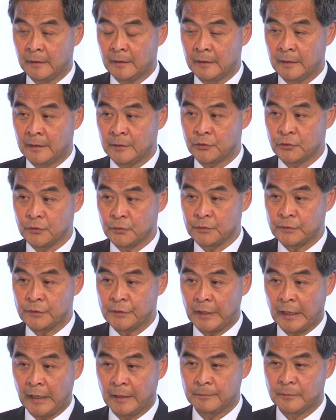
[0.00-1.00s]
issues.
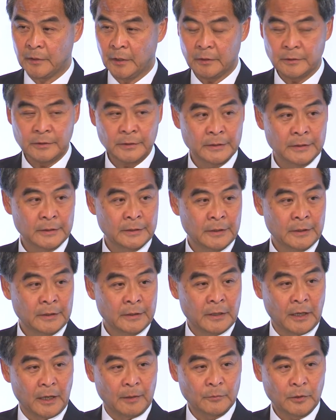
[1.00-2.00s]
I'm not
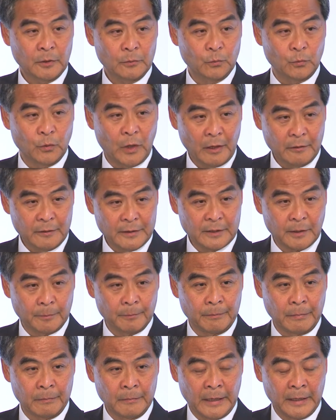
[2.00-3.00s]
worried
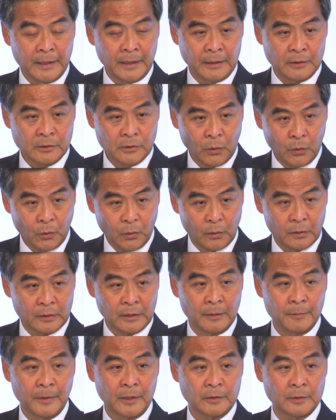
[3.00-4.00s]
at all
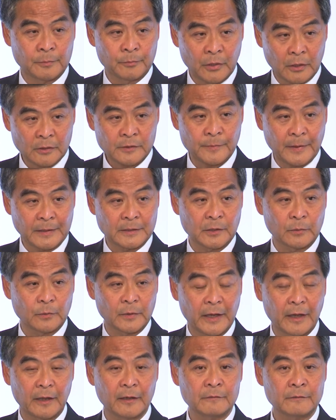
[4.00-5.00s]
about the prospect that we
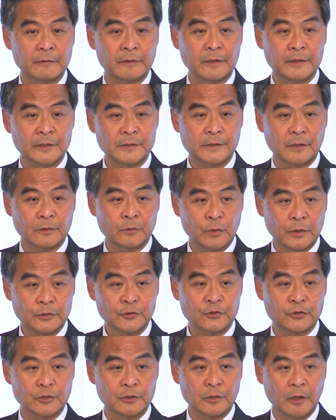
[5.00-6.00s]
have. It is a
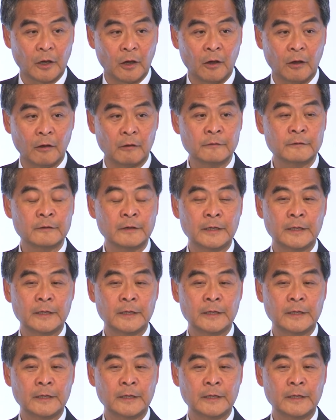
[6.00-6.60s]
question of